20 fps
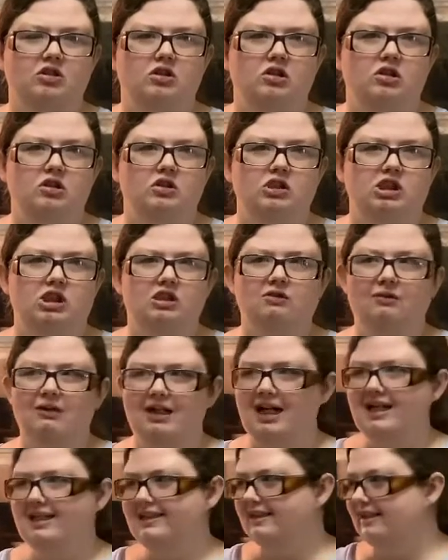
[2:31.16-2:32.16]
So what
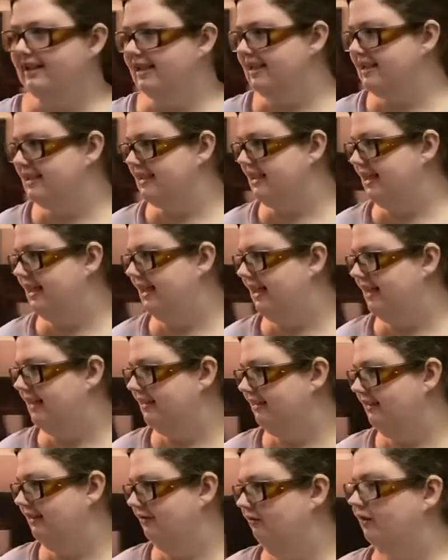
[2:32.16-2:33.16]
I did is that
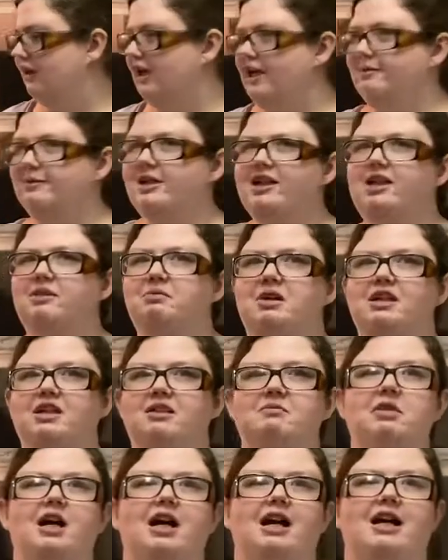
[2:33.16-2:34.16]
when I made the pumpkin
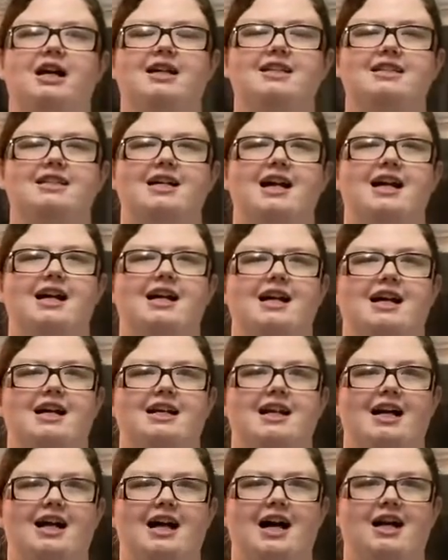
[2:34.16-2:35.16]
pies, I had
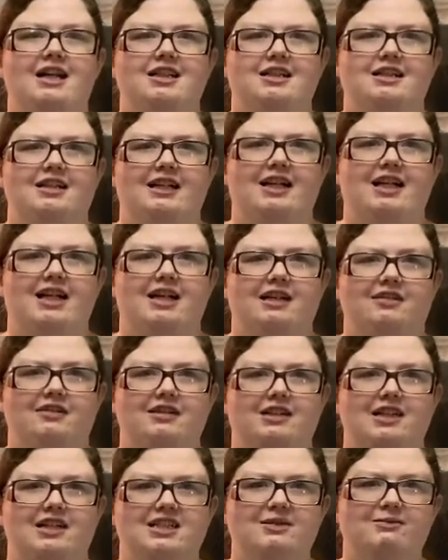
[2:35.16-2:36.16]
half a can of the
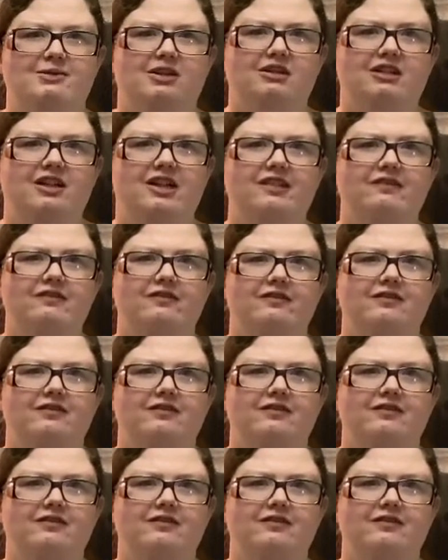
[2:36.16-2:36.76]
dense milk left.